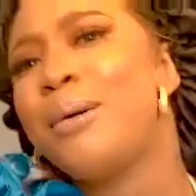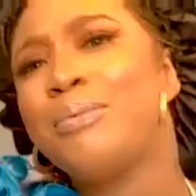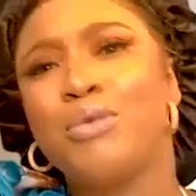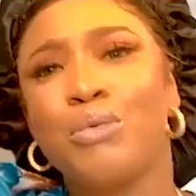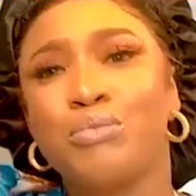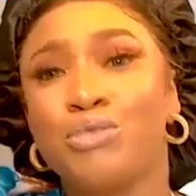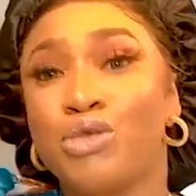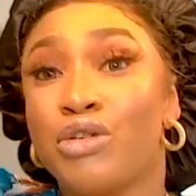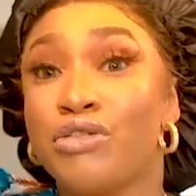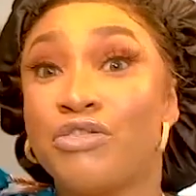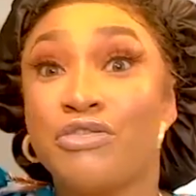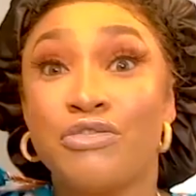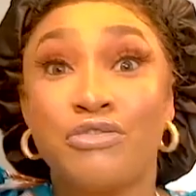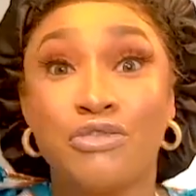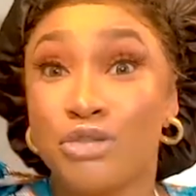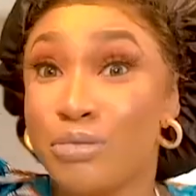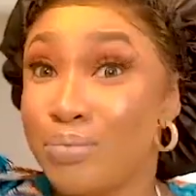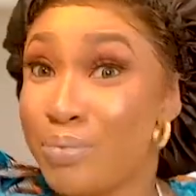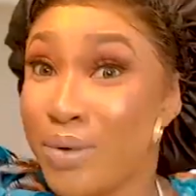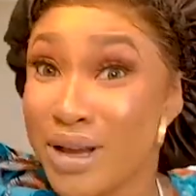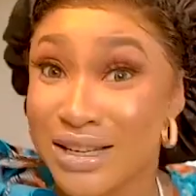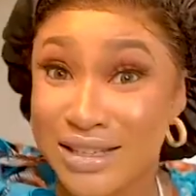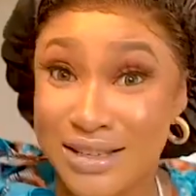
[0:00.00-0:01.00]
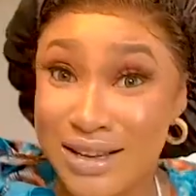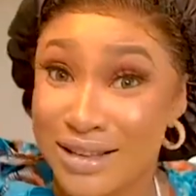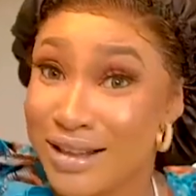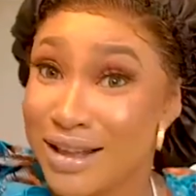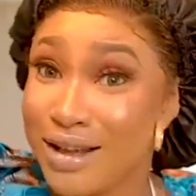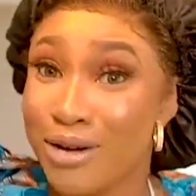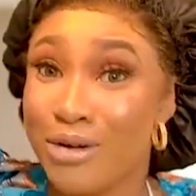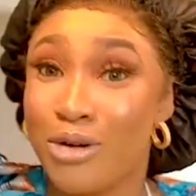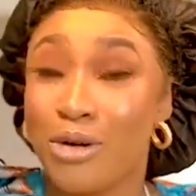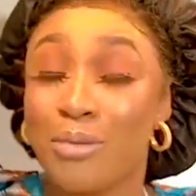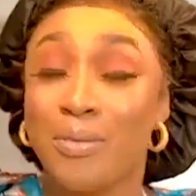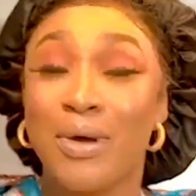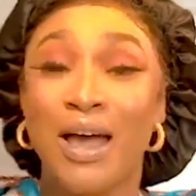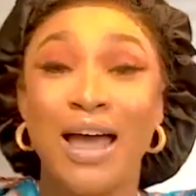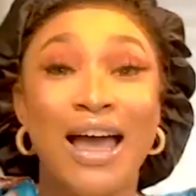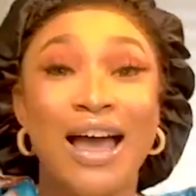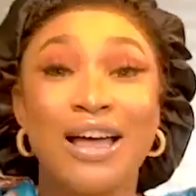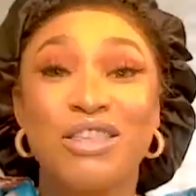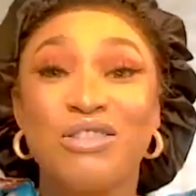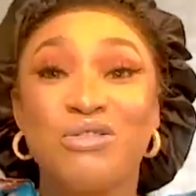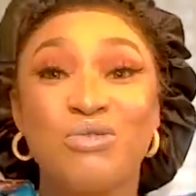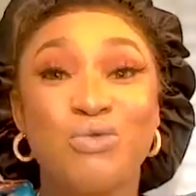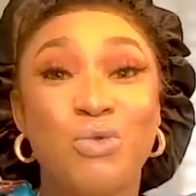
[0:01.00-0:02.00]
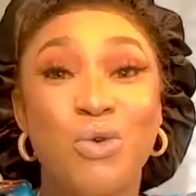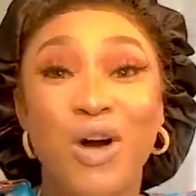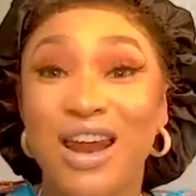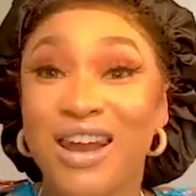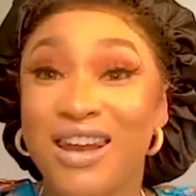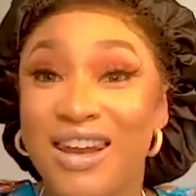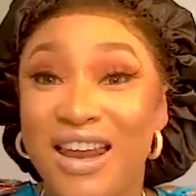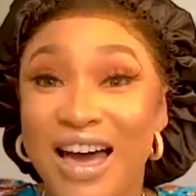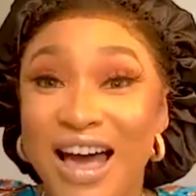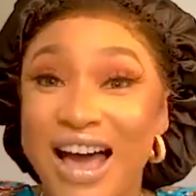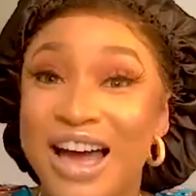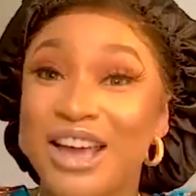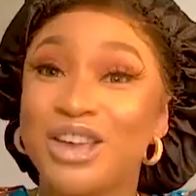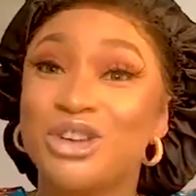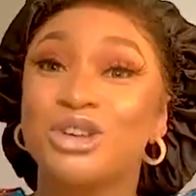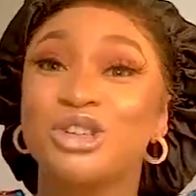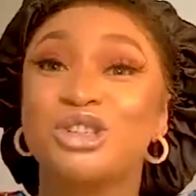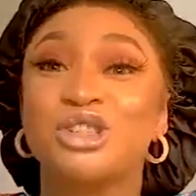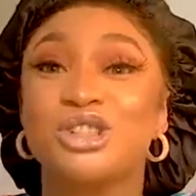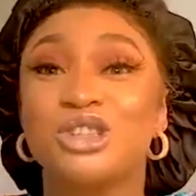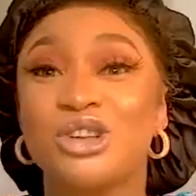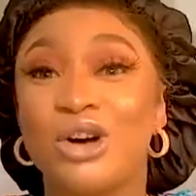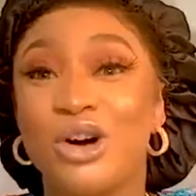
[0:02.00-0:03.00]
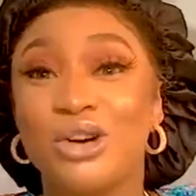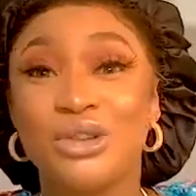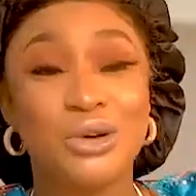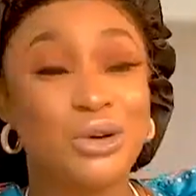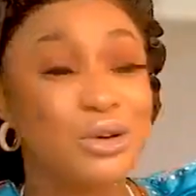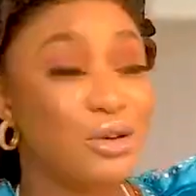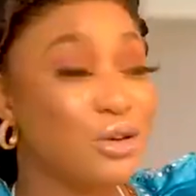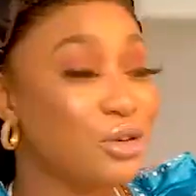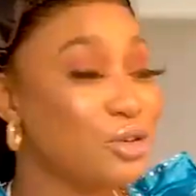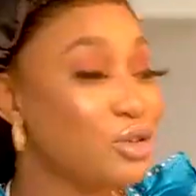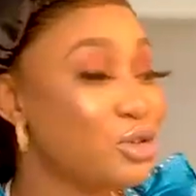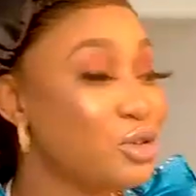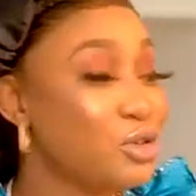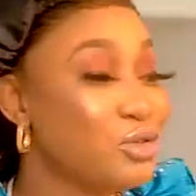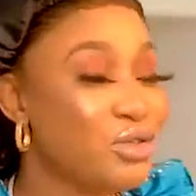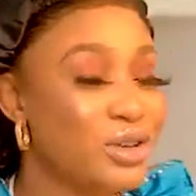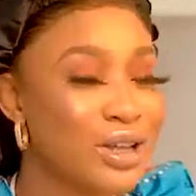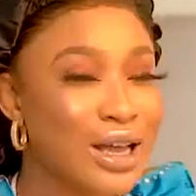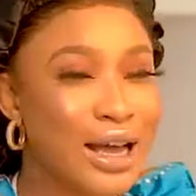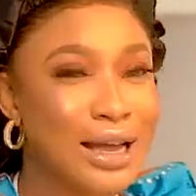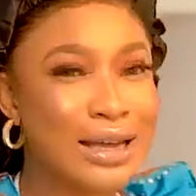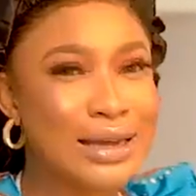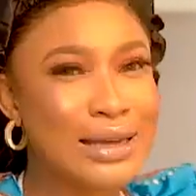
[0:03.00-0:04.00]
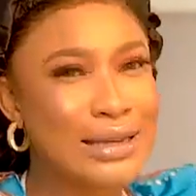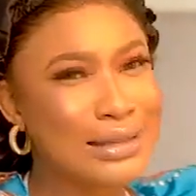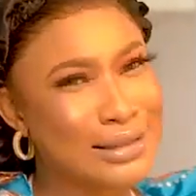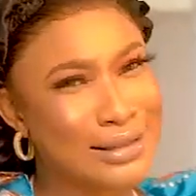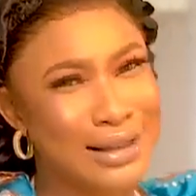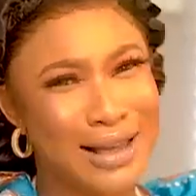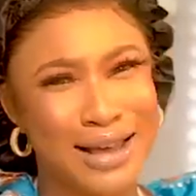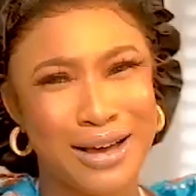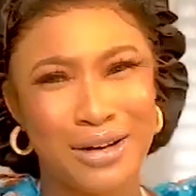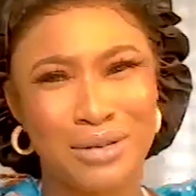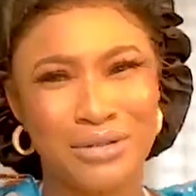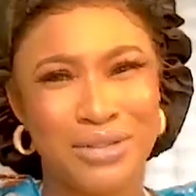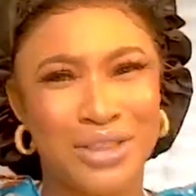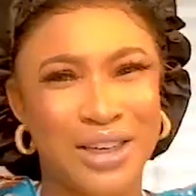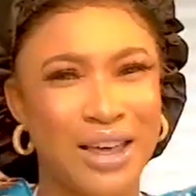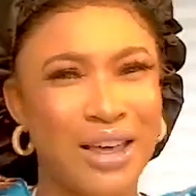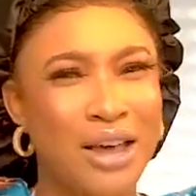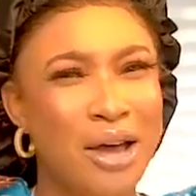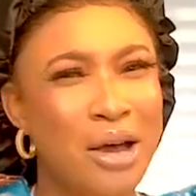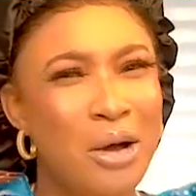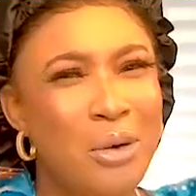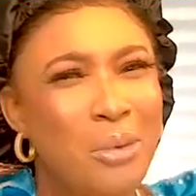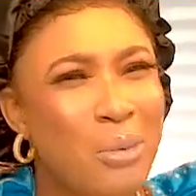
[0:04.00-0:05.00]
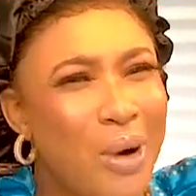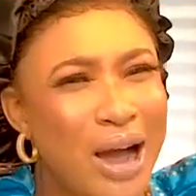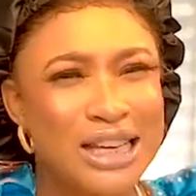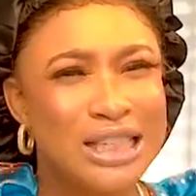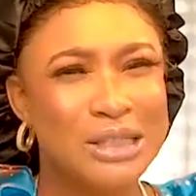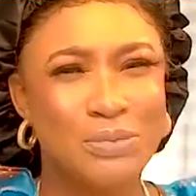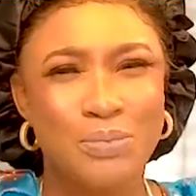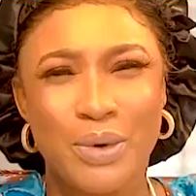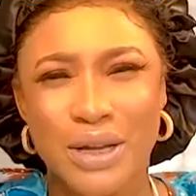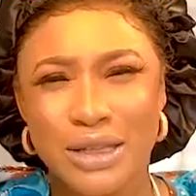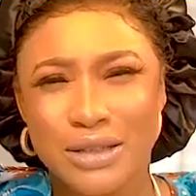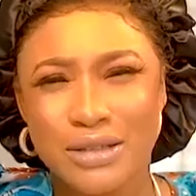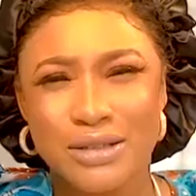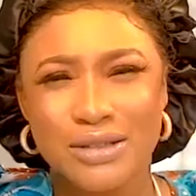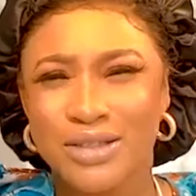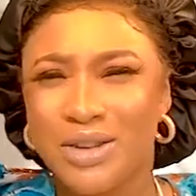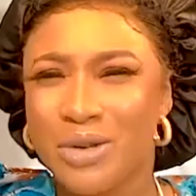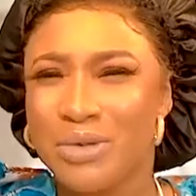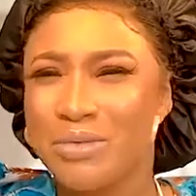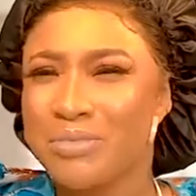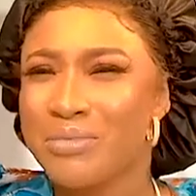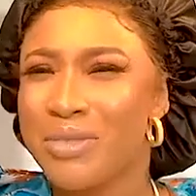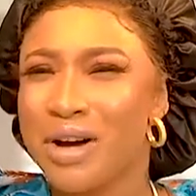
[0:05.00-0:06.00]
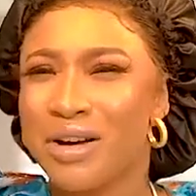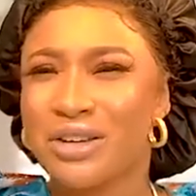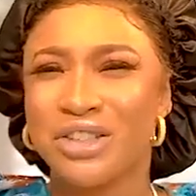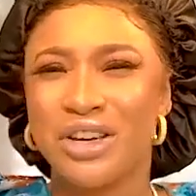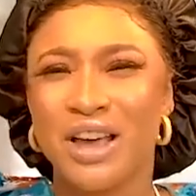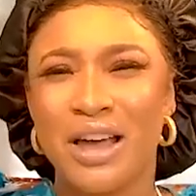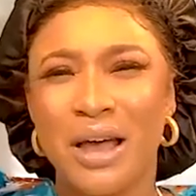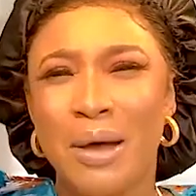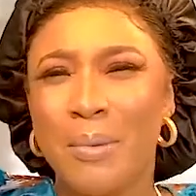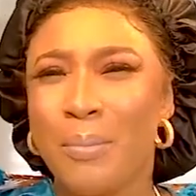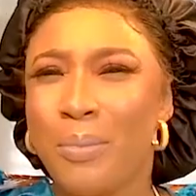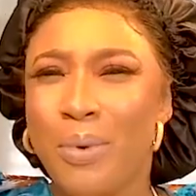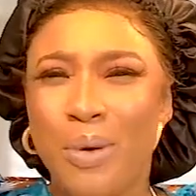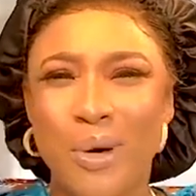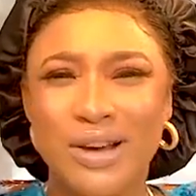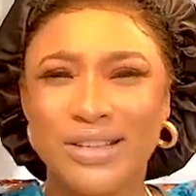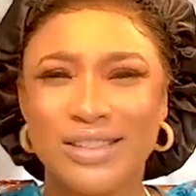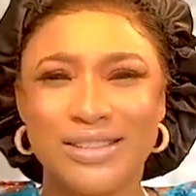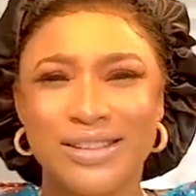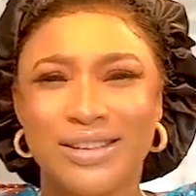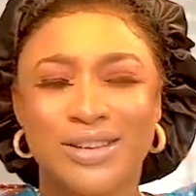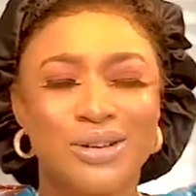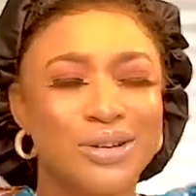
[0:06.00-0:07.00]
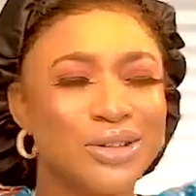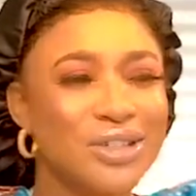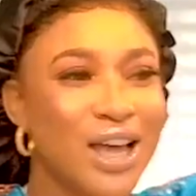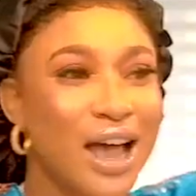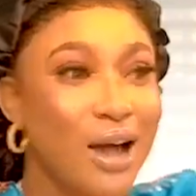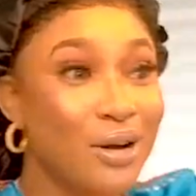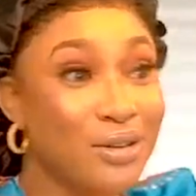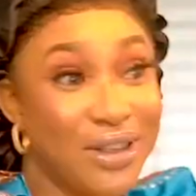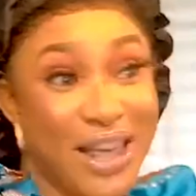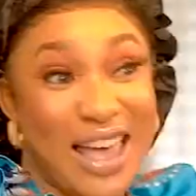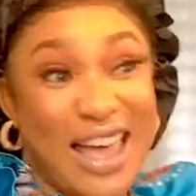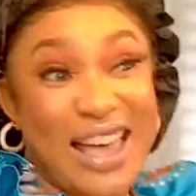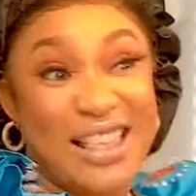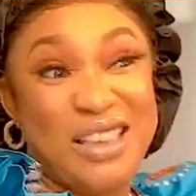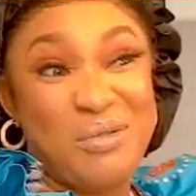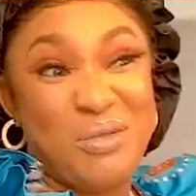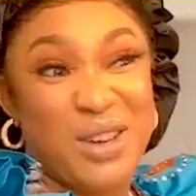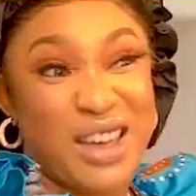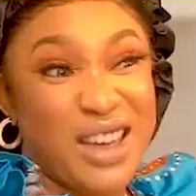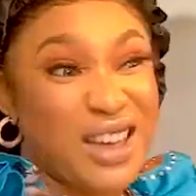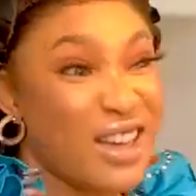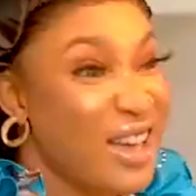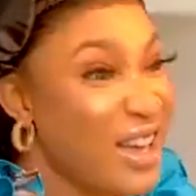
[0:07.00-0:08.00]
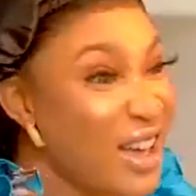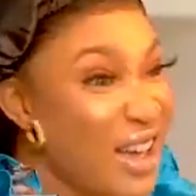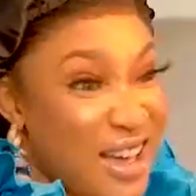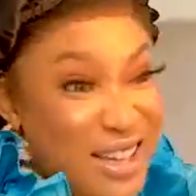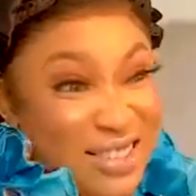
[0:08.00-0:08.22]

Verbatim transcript: up from your food basket at home, and voila, your son or your children are eating healthy. Why spend so much poisoning your child anyway?